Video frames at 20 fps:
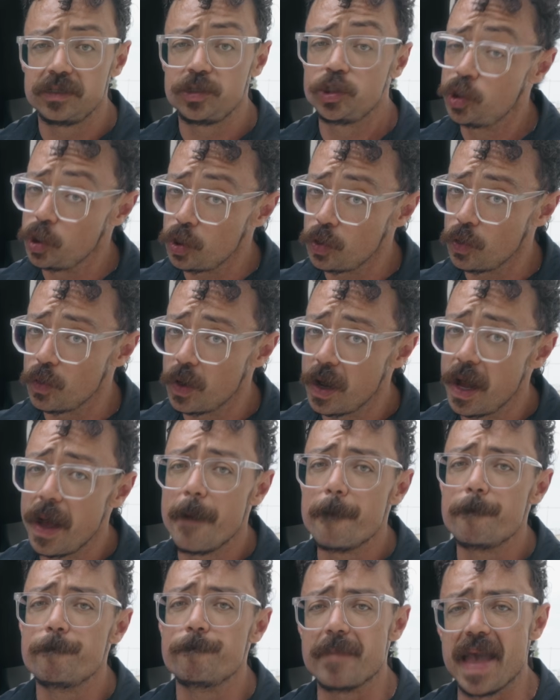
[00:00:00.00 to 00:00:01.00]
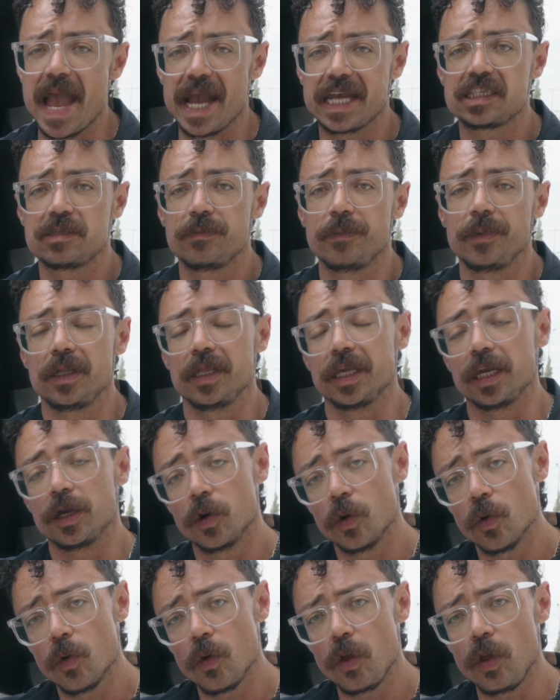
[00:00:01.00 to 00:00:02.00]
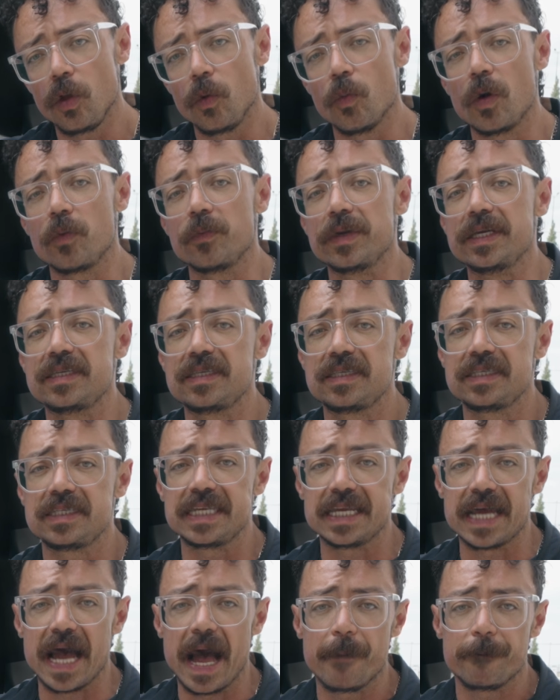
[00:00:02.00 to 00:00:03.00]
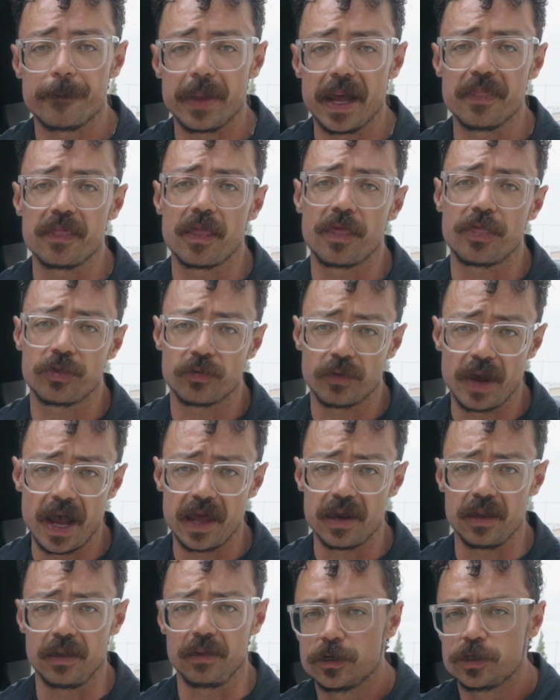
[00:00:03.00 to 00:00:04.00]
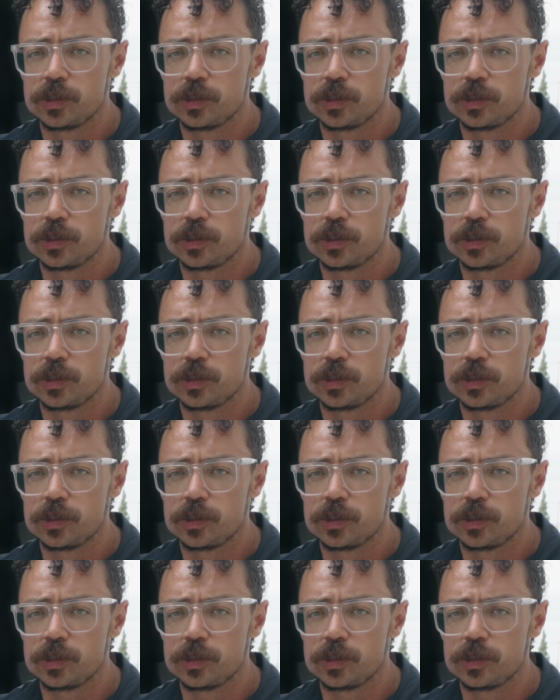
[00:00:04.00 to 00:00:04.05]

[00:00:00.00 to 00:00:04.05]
to maximally cool when we stomp on the throttle.